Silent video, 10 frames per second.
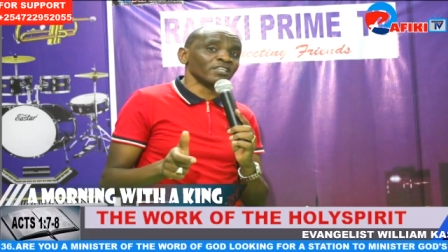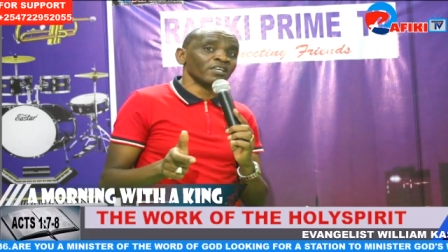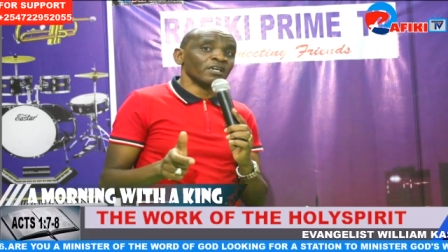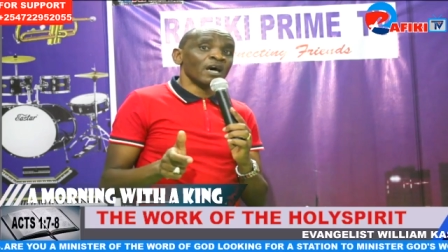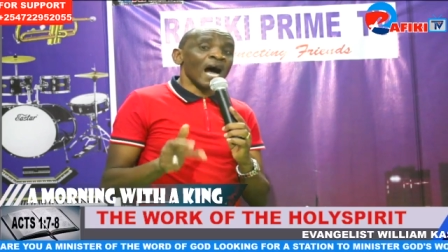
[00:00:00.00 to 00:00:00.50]

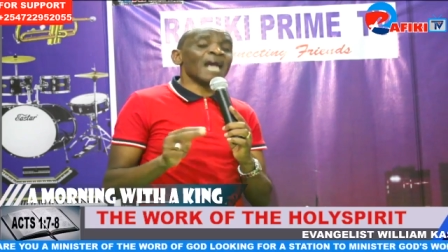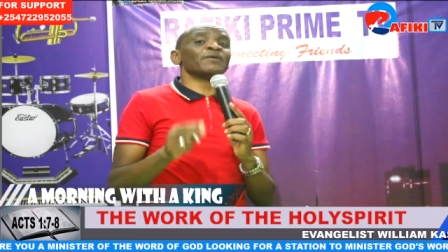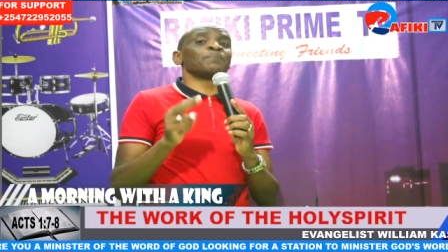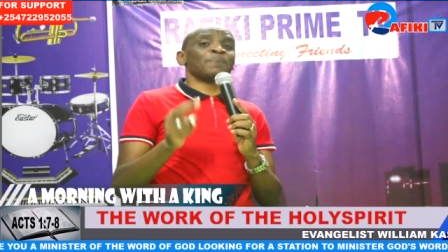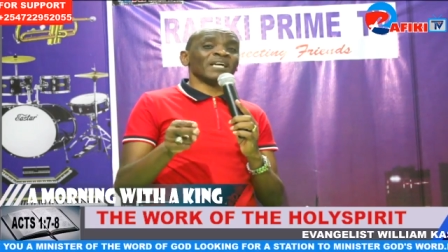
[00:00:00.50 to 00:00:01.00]

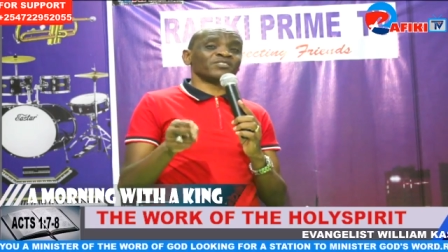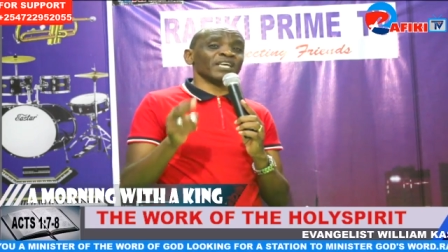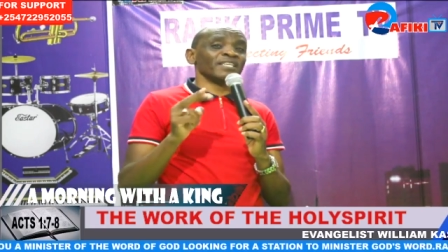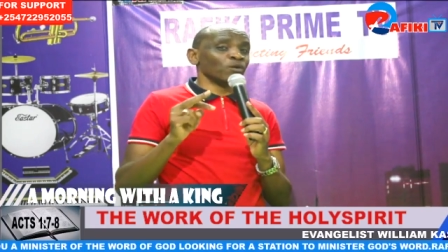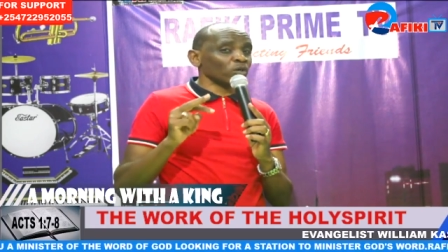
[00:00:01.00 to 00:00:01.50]
100% he
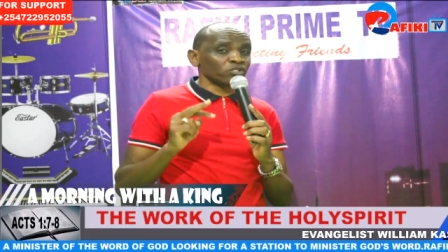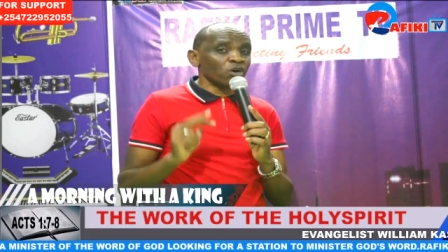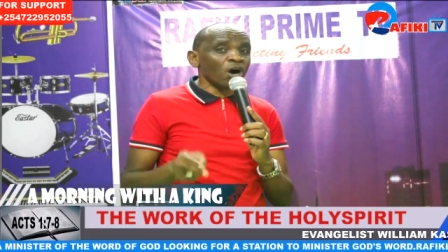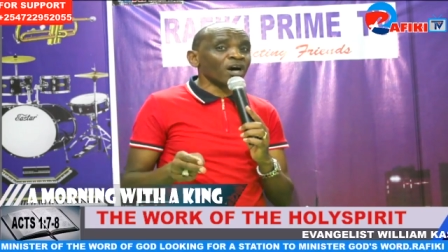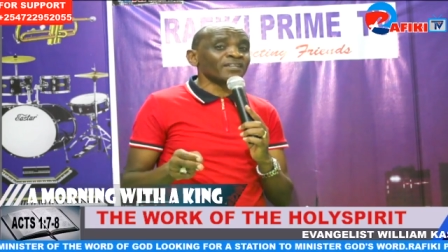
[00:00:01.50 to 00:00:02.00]
was
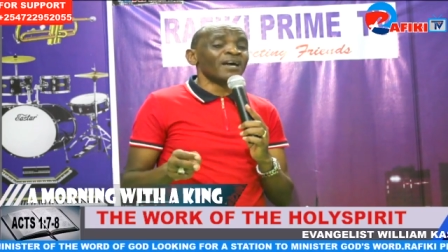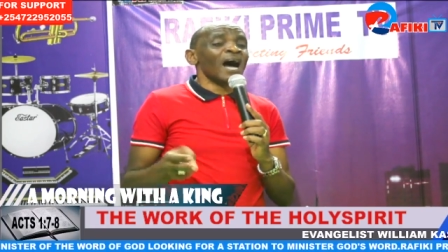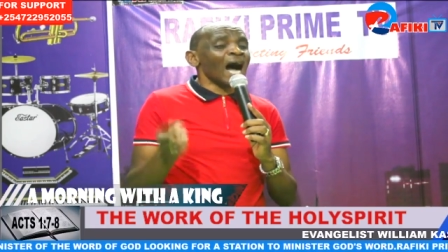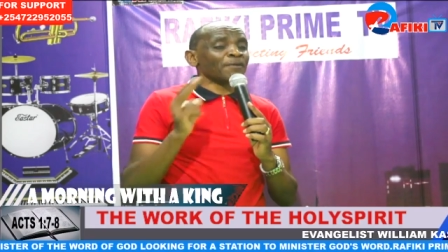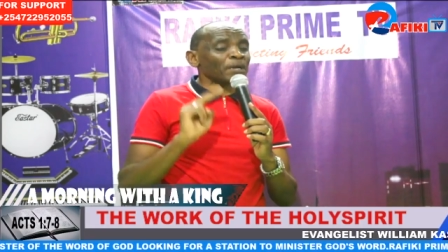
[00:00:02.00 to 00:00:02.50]
God,
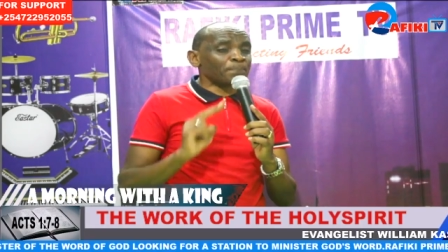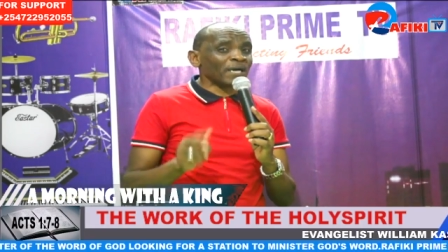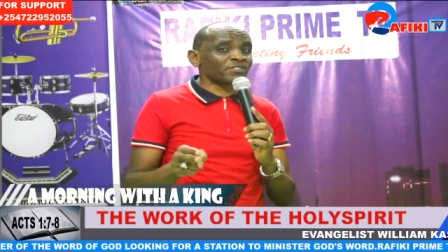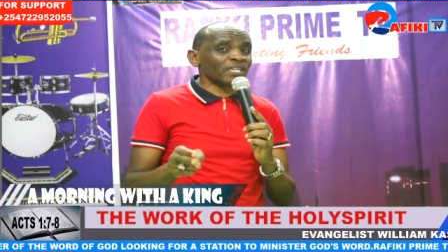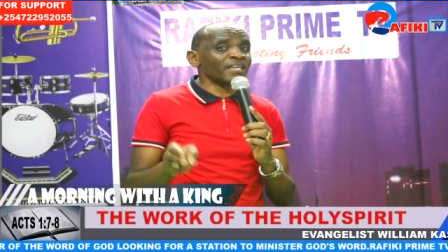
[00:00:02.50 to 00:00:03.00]

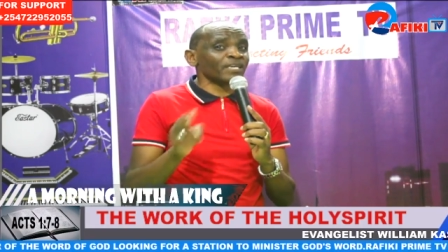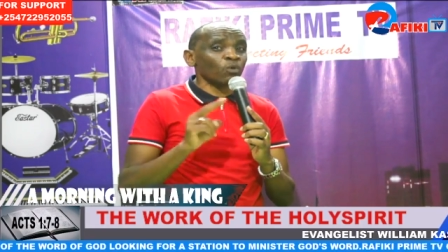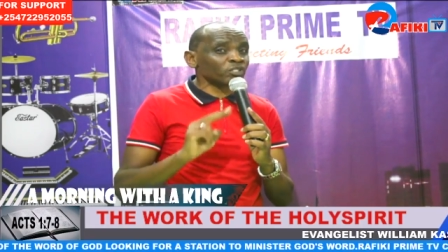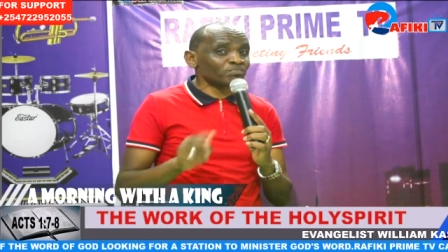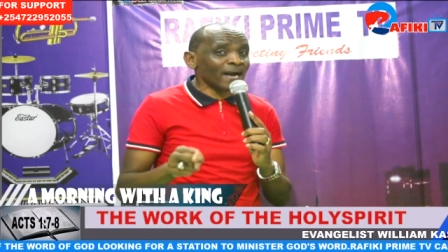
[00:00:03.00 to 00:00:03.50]
100% he was
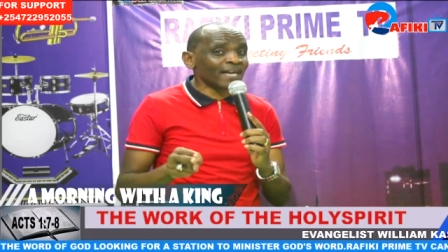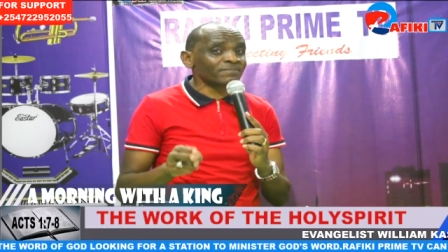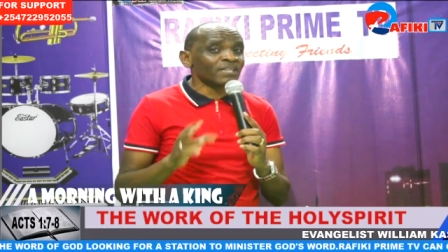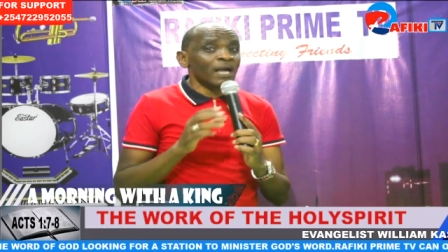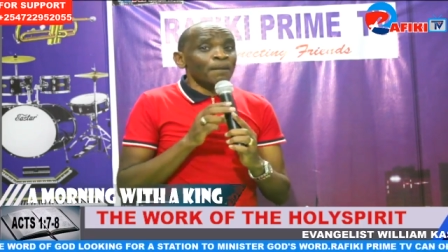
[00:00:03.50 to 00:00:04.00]
man.
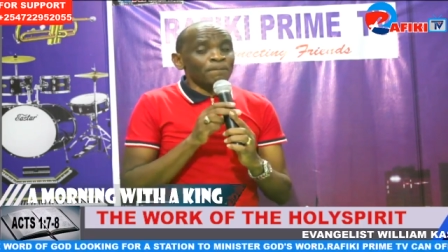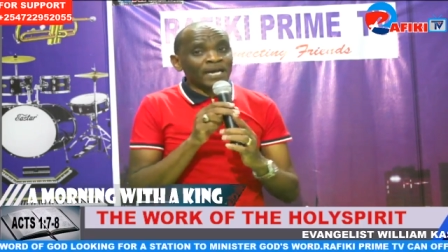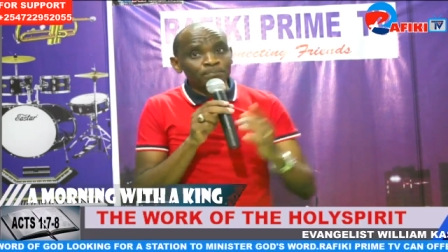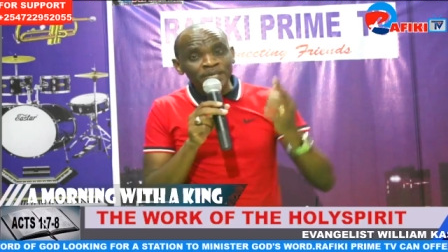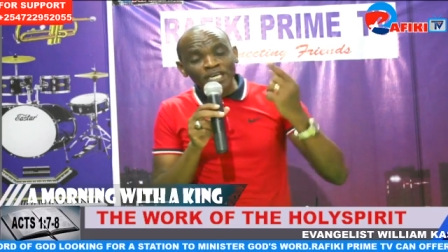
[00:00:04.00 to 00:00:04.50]
But
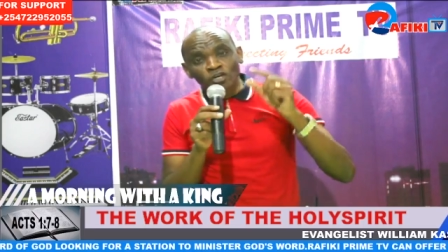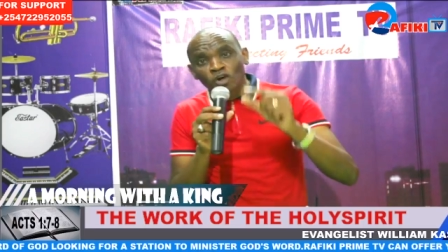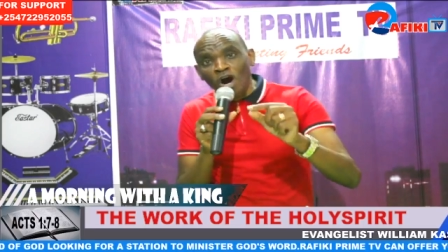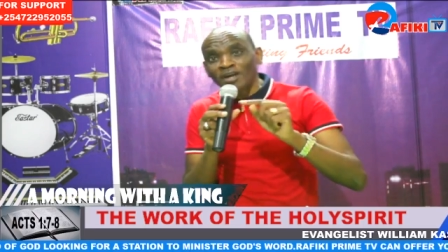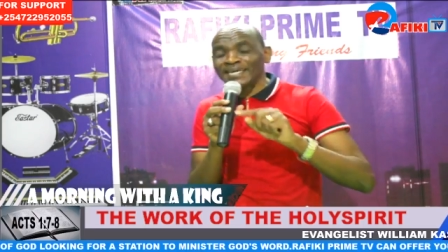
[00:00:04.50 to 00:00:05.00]
be God
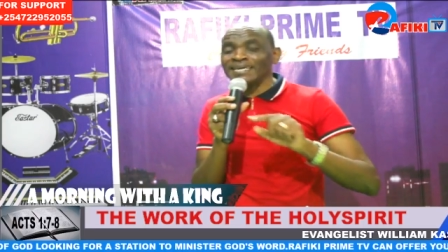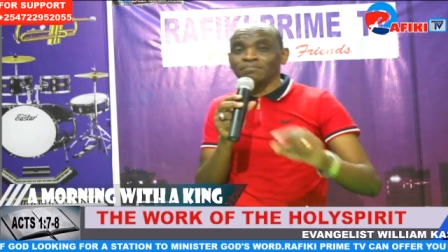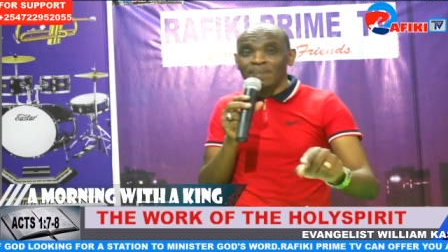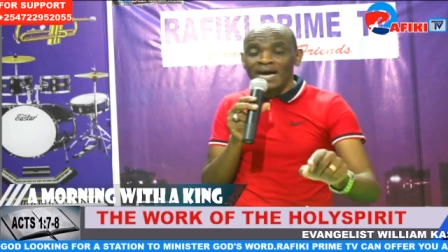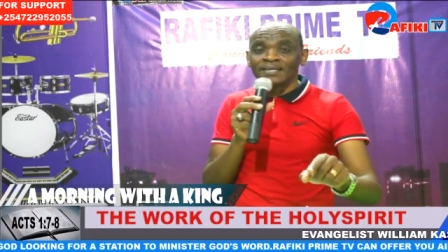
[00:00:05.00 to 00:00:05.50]
in
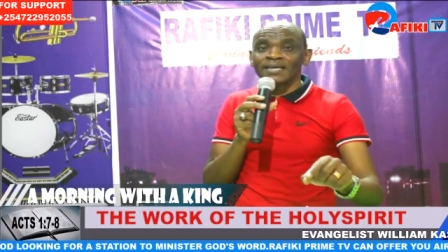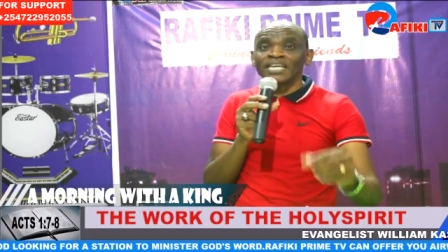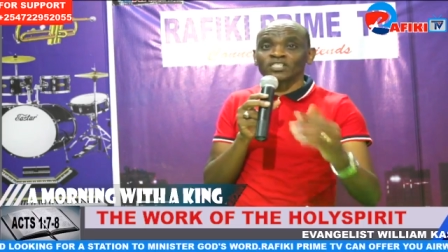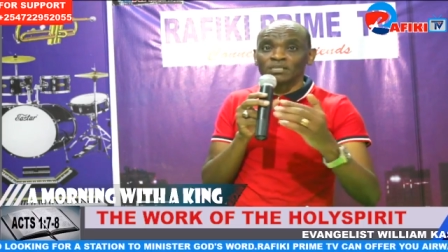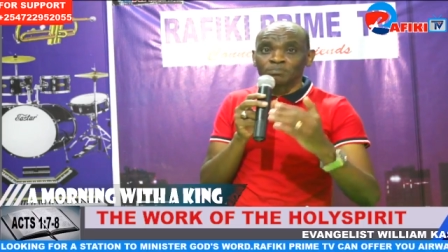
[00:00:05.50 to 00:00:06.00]
man, as the
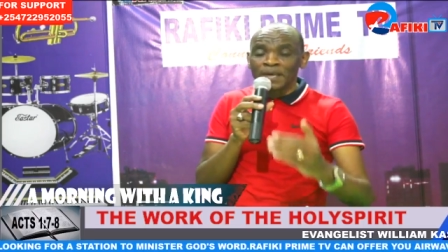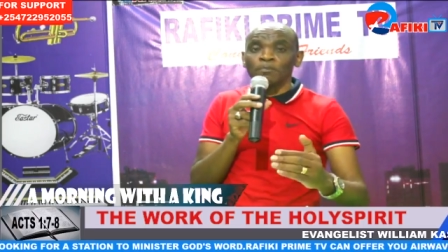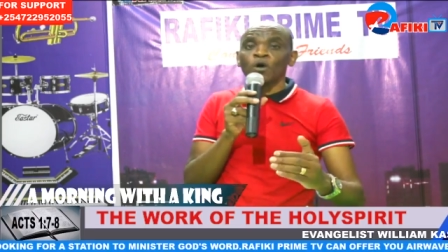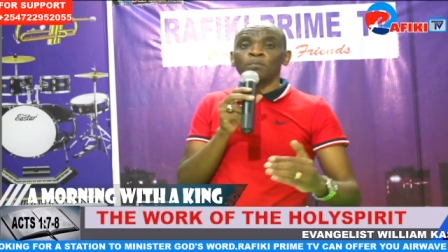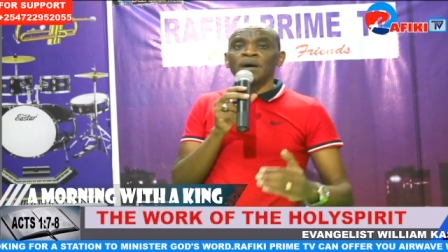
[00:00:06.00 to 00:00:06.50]

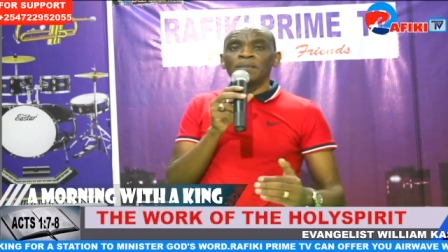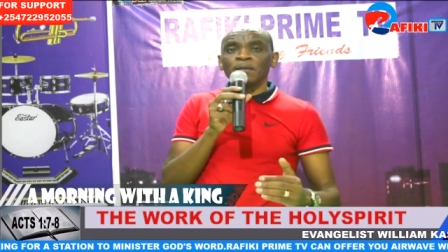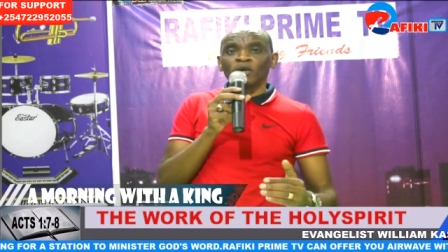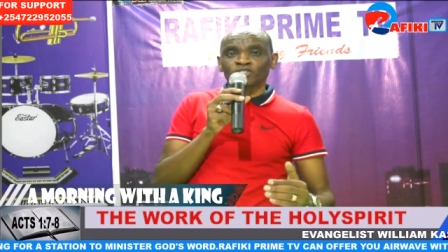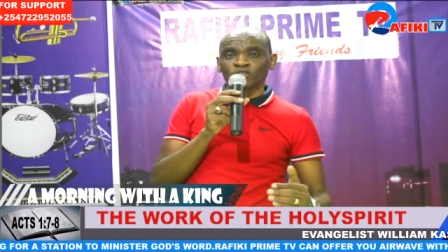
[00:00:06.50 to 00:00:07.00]
Bible
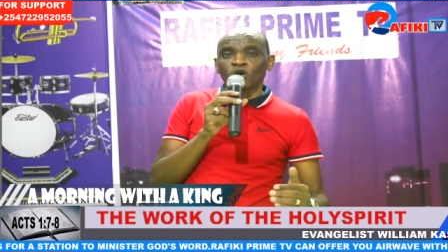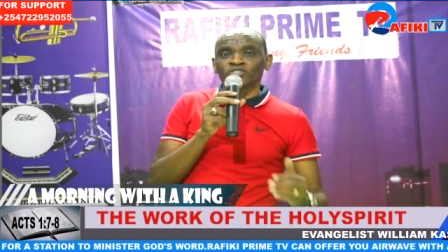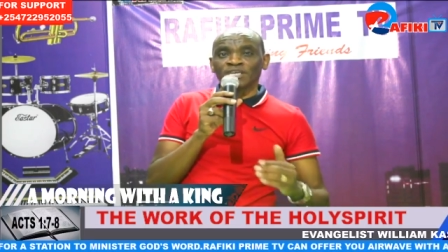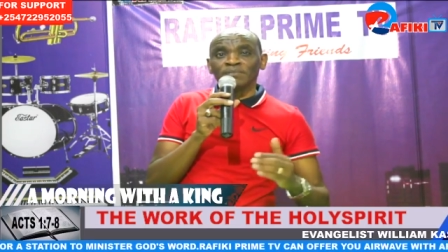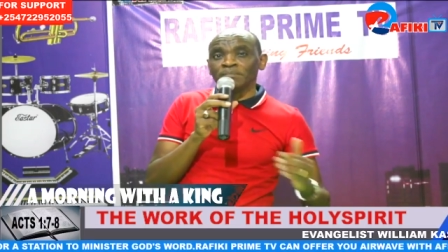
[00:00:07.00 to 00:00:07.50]
calls him
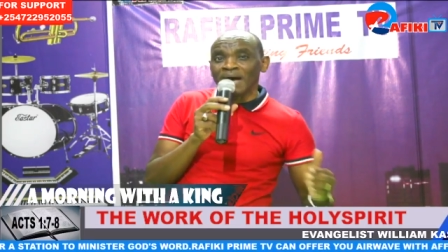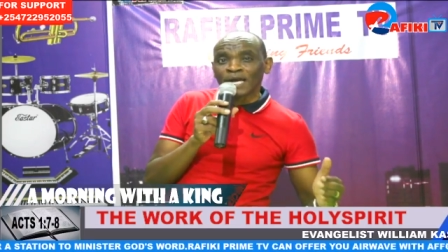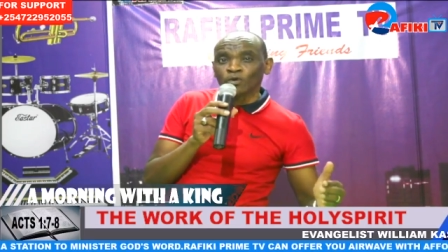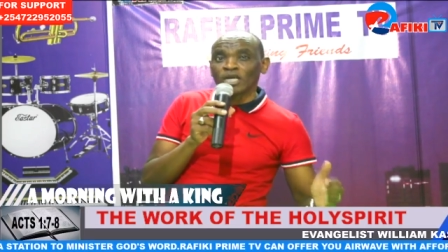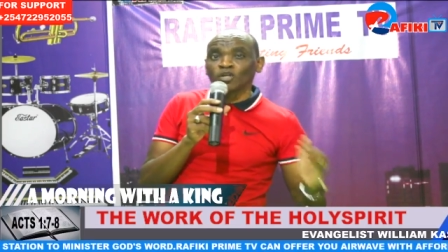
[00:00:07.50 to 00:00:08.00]
Emmanuel,
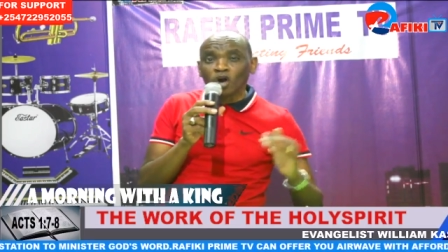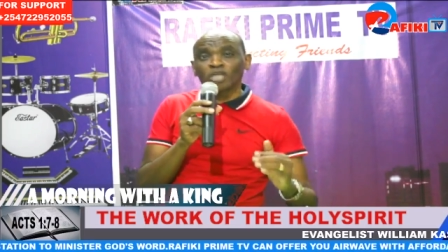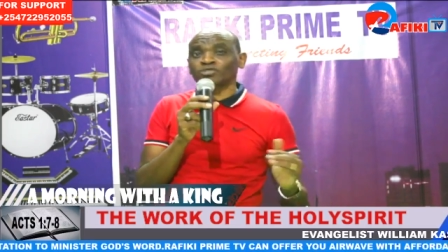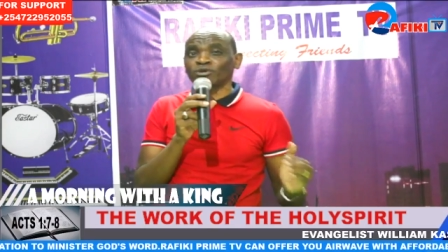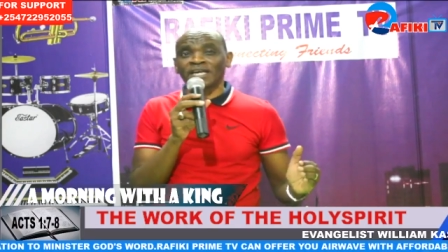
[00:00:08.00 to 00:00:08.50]
God
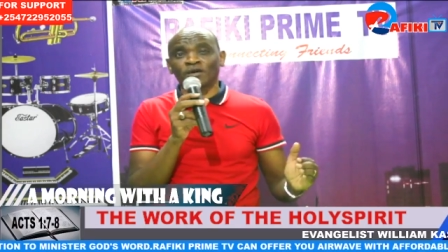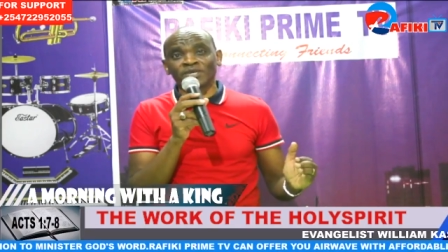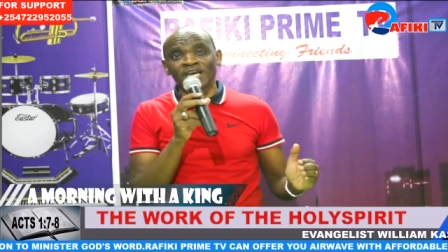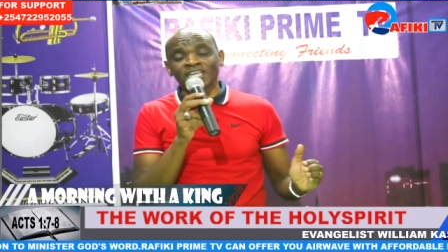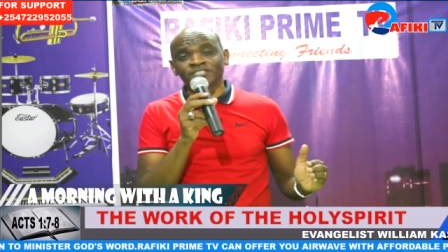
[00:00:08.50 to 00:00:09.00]
together with
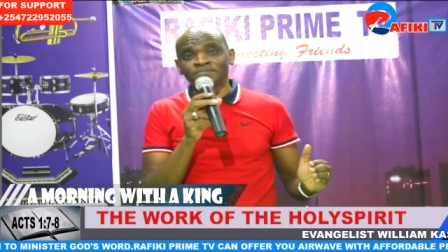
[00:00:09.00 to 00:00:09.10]
us.